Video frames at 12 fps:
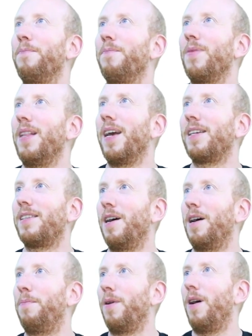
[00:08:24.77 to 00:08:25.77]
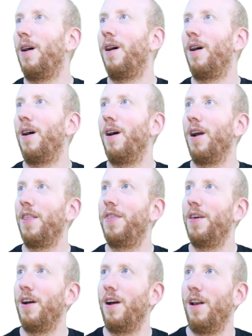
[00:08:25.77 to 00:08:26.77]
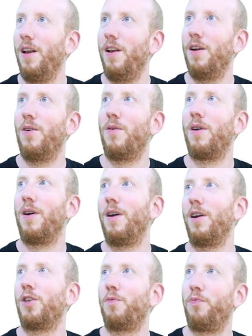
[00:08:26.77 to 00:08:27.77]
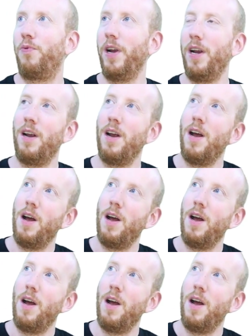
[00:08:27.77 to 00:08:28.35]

Next up are the lower spring